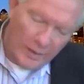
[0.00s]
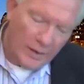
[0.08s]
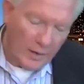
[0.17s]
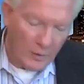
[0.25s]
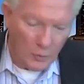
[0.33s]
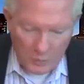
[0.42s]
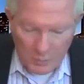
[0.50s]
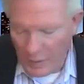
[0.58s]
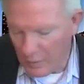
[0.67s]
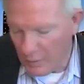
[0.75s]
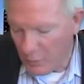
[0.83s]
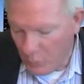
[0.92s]
it
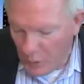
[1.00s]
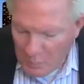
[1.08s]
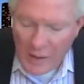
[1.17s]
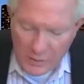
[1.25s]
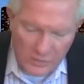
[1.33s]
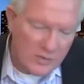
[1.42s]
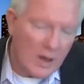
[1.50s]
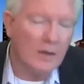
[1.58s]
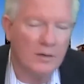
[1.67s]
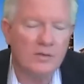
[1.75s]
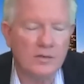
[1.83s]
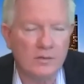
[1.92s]
would make
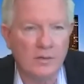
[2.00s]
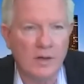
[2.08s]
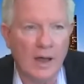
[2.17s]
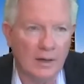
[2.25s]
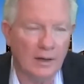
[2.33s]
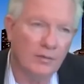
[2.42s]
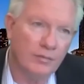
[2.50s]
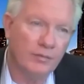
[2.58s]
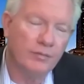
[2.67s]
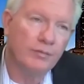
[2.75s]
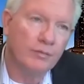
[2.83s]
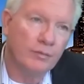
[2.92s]
sense that if
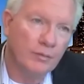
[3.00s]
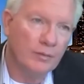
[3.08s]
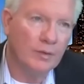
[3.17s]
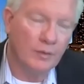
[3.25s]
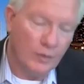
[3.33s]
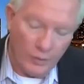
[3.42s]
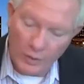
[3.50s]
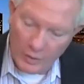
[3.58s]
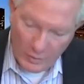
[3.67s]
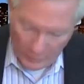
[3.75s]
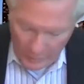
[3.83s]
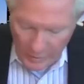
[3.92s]
you're going
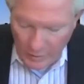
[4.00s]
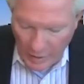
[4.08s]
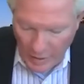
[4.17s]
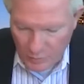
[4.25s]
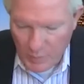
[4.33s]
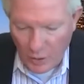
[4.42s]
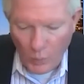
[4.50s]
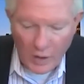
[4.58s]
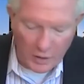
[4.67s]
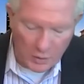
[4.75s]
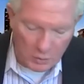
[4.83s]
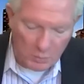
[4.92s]
to legalize
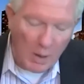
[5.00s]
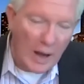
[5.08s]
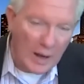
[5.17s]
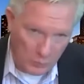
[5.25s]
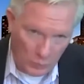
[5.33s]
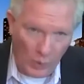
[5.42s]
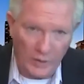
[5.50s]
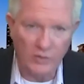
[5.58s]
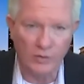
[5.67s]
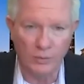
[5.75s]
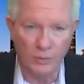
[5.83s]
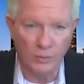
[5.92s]
marijuana, you might want
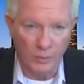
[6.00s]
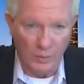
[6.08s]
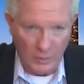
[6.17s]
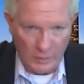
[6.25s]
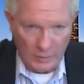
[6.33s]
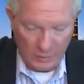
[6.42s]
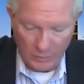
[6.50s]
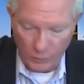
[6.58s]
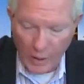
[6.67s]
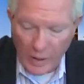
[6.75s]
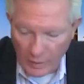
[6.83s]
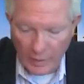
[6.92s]
to
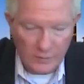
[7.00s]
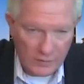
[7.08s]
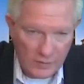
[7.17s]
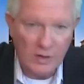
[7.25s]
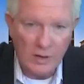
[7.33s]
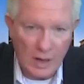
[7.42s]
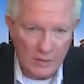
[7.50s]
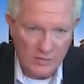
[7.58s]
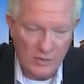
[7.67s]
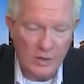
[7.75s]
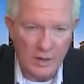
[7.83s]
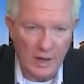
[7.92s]
regulate the
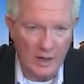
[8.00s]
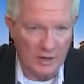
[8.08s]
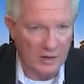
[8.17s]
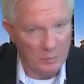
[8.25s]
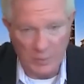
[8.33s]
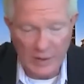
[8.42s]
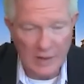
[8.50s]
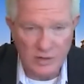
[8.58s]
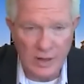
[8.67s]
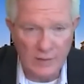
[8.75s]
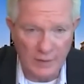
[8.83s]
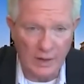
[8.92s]
THC content, but that's
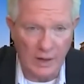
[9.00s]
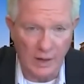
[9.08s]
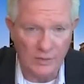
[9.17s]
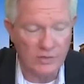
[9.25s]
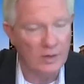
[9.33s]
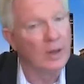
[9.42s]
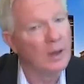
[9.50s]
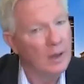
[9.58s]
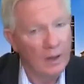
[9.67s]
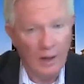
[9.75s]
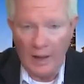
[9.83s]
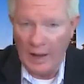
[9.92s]
not the case,
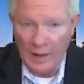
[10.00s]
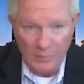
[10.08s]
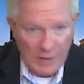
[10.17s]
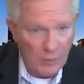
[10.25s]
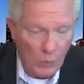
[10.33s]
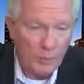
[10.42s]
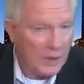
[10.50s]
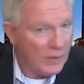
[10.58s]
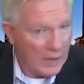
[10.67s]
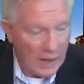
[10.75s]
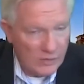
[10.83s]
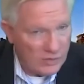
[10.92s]
and that won't be the
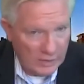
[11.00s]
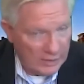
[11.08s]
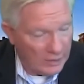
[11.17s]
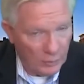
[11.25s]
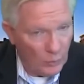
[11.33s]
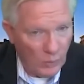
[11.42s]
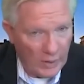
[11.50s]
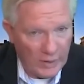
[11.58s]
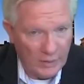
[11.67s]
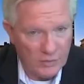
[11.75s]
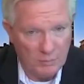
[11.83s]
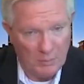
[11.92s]
case in Illinois,
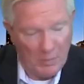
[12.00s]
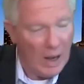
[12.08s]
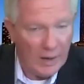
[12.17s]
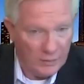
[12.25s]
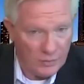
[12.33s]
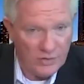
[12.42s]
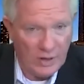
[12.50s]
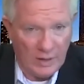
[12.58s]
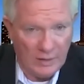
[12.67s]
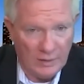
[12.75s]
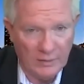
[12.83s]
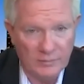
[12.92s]
is my
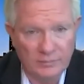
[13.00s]
understanding.